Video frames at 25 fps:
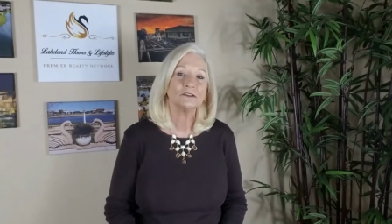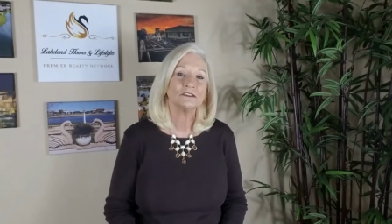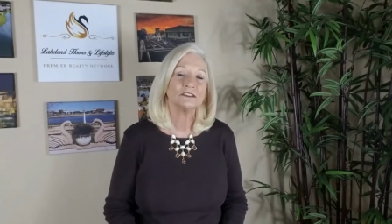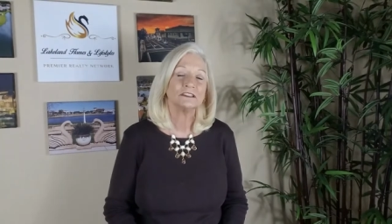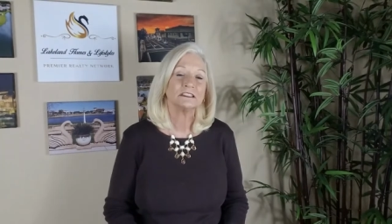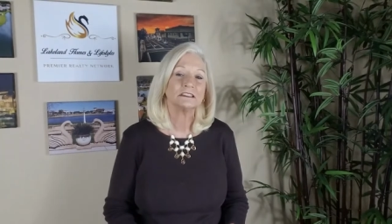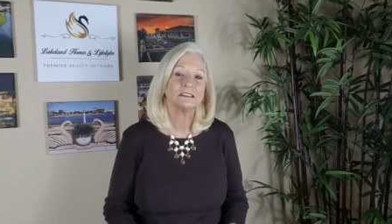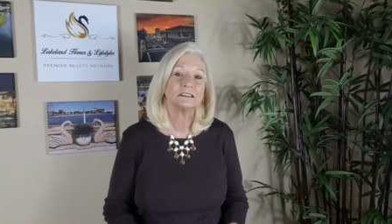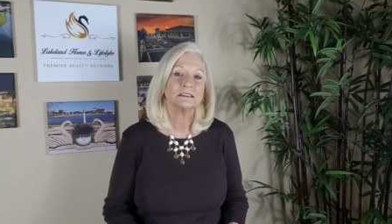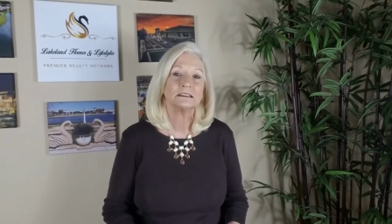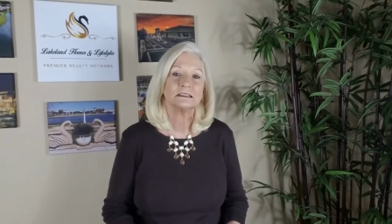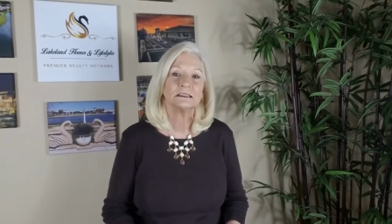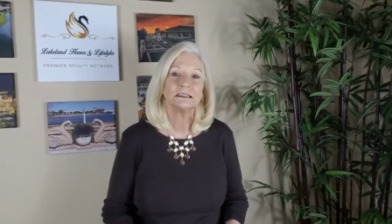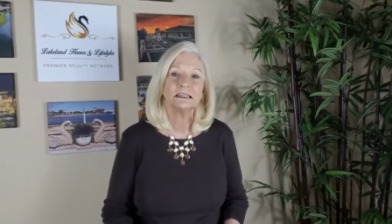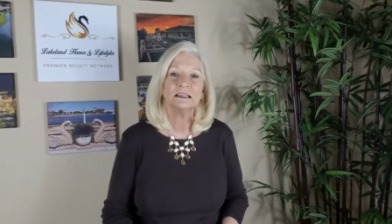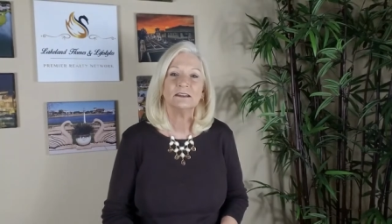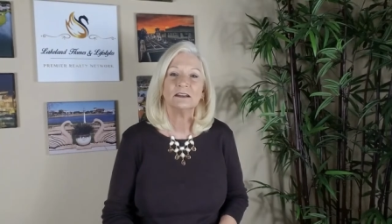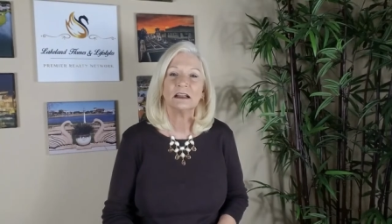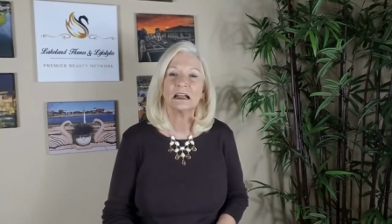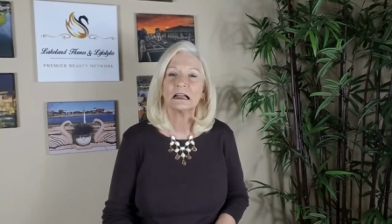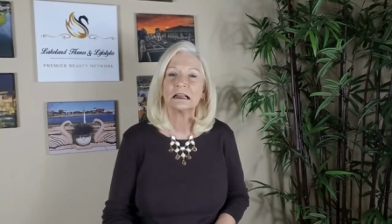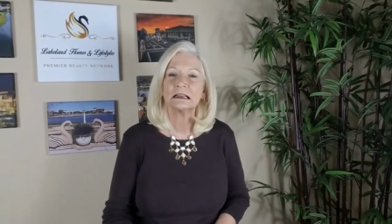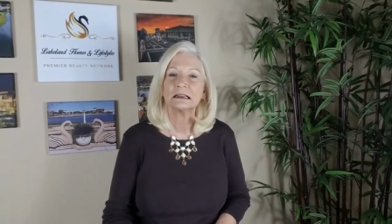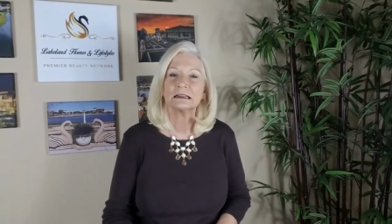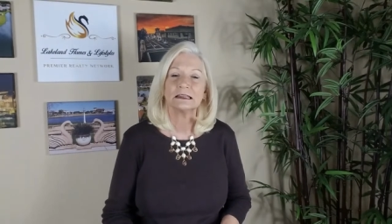sleek,
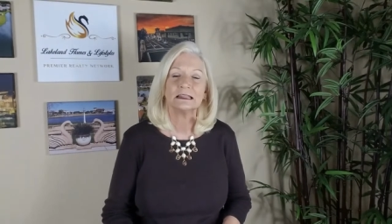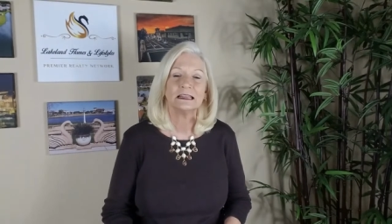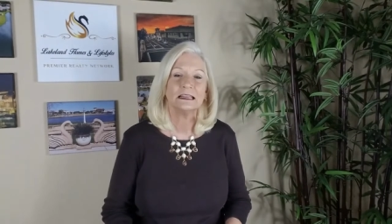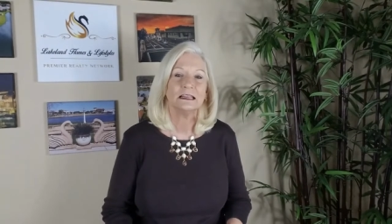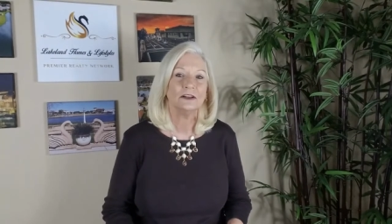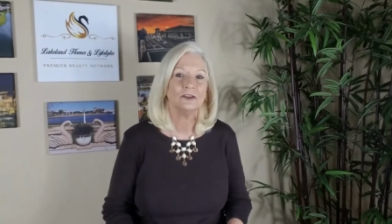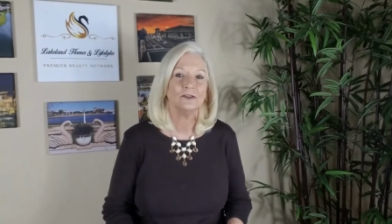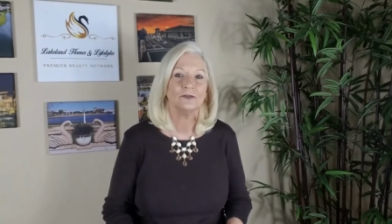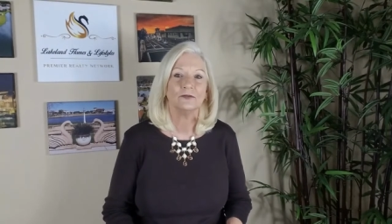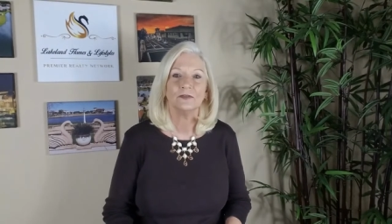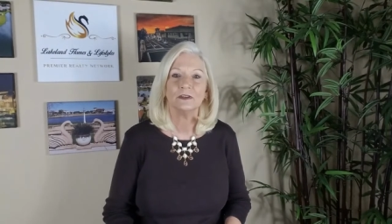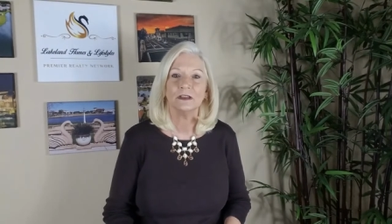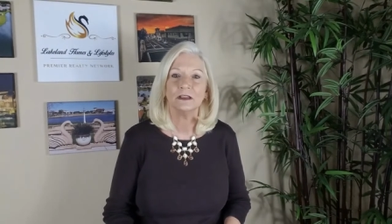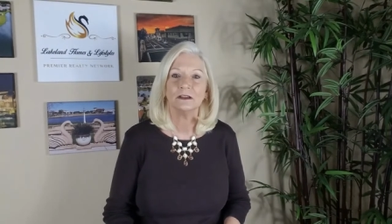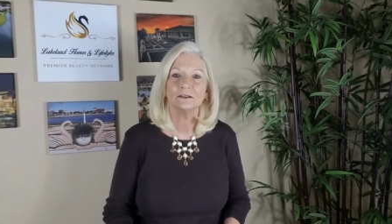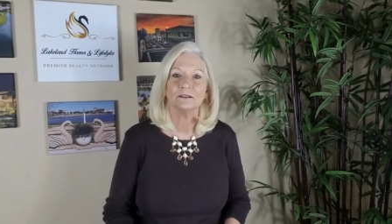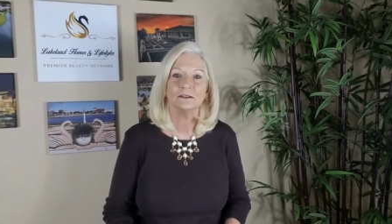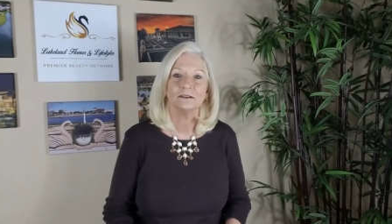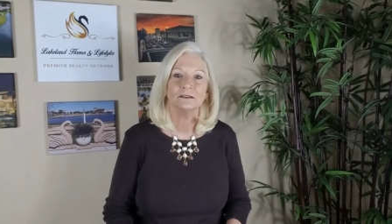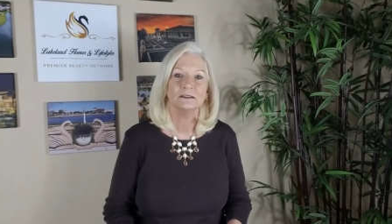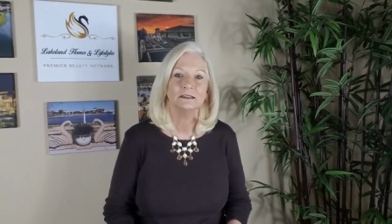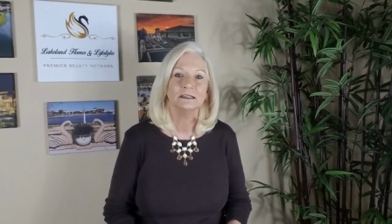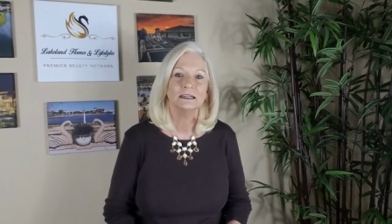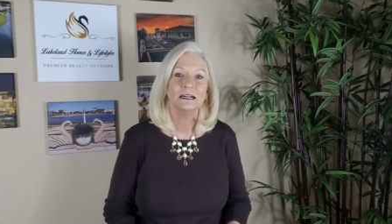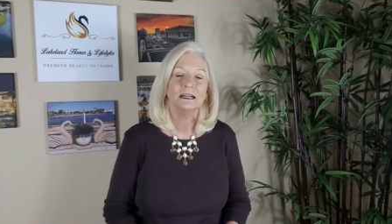clean
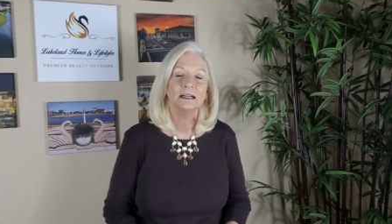feel.